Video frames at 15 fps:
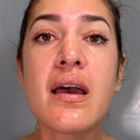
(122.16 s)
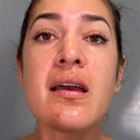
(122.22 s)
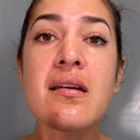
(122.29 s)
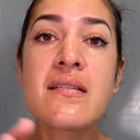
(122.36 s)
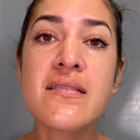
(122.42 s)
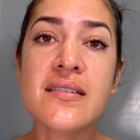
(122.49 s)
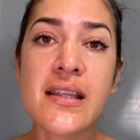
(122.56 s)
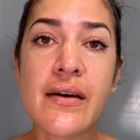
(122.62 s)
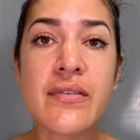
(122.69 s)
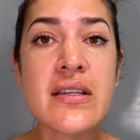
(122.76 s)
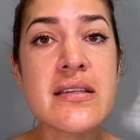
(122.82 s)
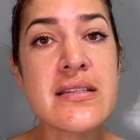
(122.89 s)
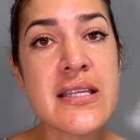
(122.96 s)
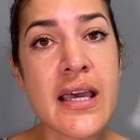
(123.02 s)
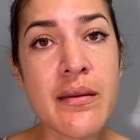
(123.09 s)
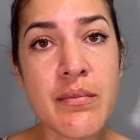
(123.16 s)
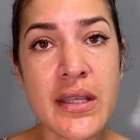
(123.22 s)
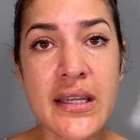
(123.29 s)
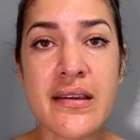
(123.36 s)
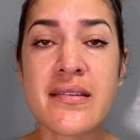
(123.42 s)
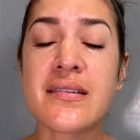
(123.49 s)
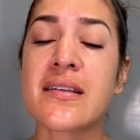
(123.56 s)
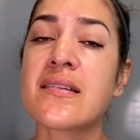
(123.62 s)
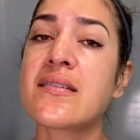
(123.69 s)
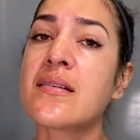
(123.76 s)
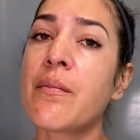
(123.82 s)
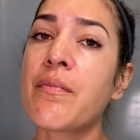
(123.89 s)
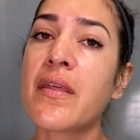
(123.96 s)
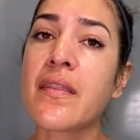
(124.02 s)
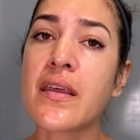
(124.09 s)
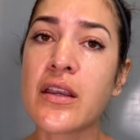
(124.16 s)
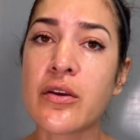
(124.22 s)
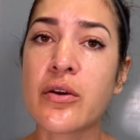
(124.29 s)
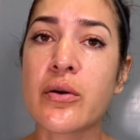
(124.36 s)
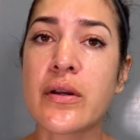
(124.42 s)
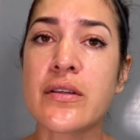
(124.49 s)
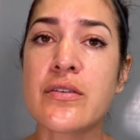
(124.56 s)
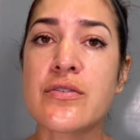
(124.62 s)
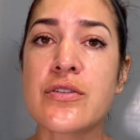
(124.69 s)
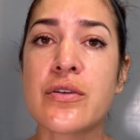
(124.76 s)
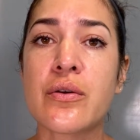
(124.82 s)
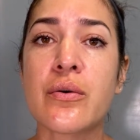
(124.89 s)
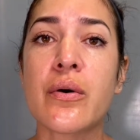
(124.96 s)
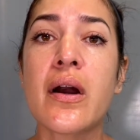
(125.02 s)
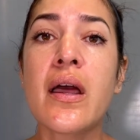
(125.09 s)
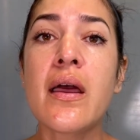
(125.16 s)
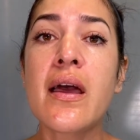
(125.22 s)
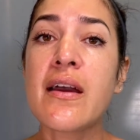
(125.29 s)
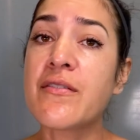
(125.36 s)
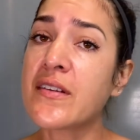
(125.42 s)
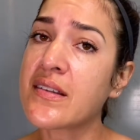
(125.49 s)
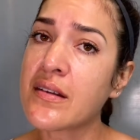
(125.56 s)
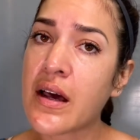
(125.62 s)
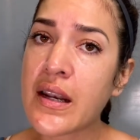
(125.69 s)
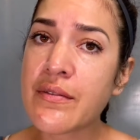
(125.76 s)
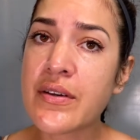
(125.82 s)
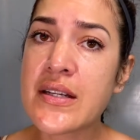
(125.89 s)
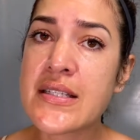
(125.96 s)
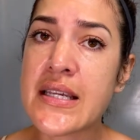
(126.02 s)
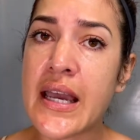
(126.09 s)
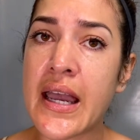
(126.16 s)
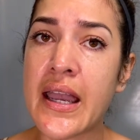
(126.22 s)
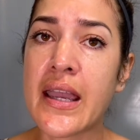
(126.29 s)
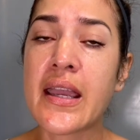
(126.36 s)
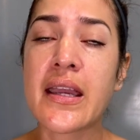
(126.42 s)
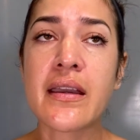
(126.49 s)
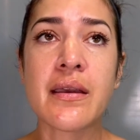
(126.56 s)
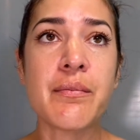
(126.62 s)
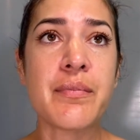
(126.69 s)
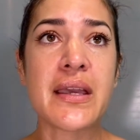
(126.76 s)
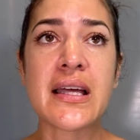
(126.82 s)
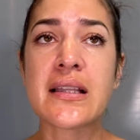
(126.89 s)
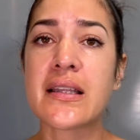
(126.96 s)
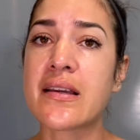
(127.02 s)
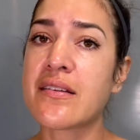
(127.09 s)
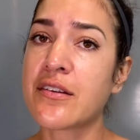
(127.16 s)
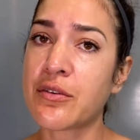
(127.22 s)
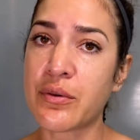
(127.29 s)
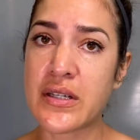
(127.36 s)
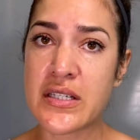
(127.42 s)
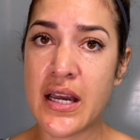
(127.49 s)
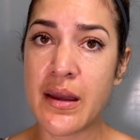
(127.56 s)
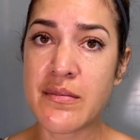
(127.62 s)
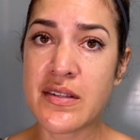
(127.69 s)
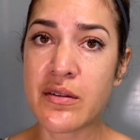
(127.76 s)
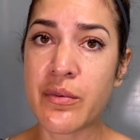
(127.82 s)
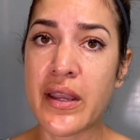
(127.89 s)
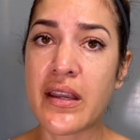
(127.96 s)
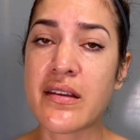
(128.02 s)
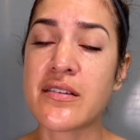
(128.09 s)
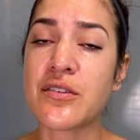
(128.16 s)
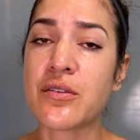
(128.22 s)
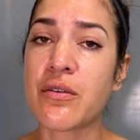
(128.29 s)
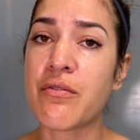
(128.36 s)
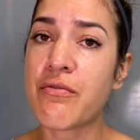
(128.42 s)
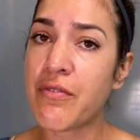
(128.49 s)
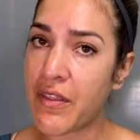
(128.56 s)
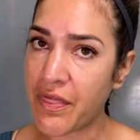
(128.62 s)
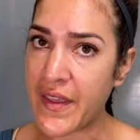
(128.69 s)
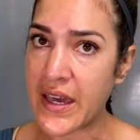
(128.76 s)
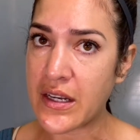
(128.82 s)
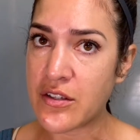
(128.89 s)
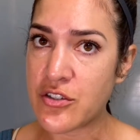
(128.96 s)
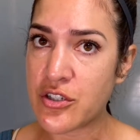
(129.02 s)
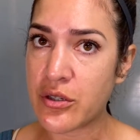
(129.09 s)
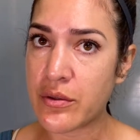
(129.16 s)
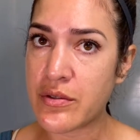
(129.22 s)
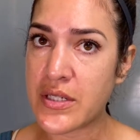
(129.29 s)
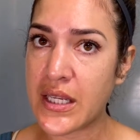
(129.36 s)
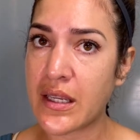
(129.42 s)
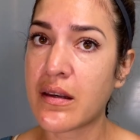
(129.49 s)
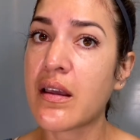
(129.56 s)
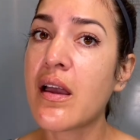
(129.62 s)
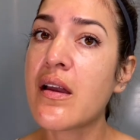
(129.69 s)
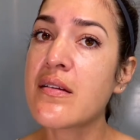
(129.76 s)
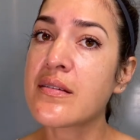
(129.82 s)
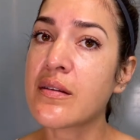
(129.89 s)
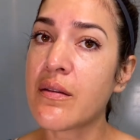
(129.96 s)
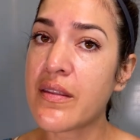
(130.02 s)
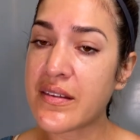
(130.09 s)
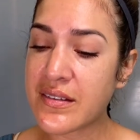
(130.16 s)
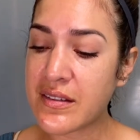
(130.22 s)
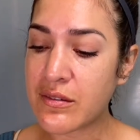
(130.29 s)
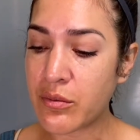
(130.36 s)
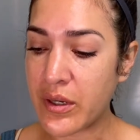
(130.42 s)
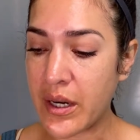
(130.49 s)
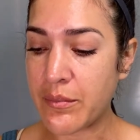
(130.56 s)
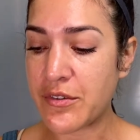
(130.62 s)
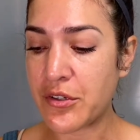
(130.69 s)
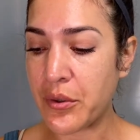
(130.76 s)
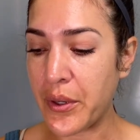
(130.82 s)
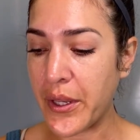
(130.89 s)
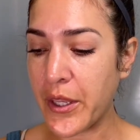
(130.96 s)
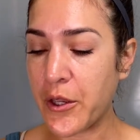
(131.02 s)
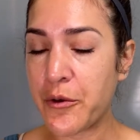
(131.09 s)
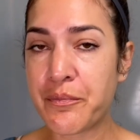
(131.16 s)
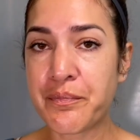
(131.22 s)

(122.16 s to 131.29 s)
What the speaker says: 7 to 10 minutes, that's something that you're going to do. If it's not every day, it could be at least 3 times a week, because you could fit that into your routine. So this is what I'm showing you.